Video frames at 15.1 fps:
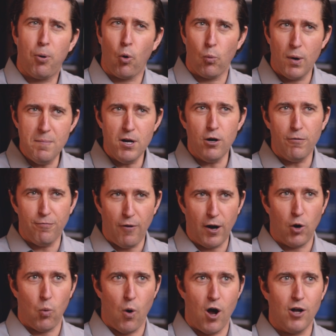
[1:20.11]
perimeter
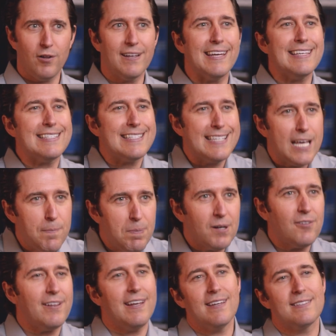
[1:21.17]
firewall is
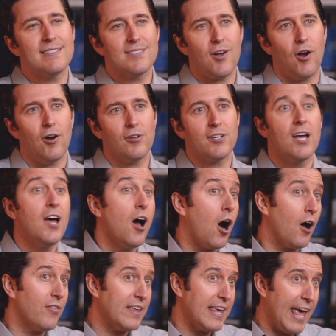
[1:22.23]
typically installed
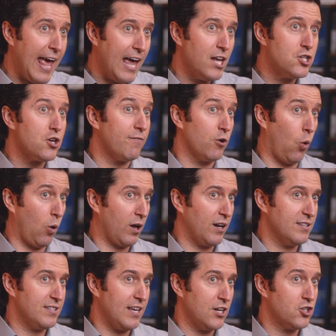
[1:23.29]
on the edge of an
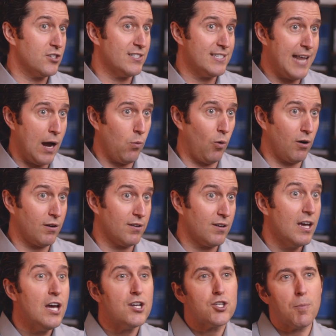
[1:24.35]
organization's
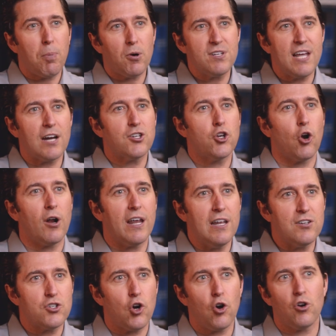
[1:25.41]
network to protect your
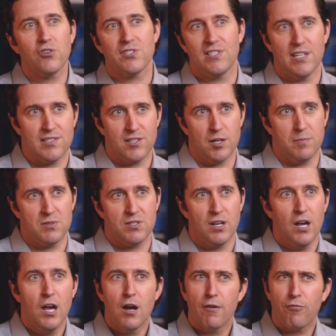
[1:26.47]
internal systems
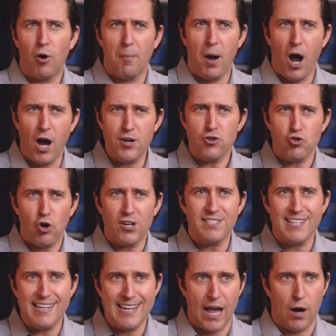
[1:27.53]
from
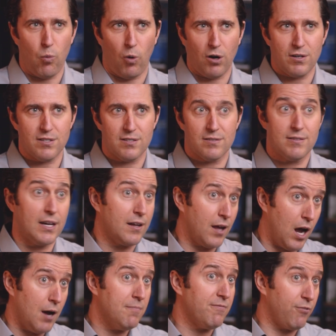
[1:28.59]
untrusted networks that
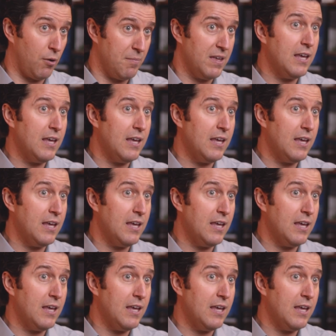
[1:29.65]
come from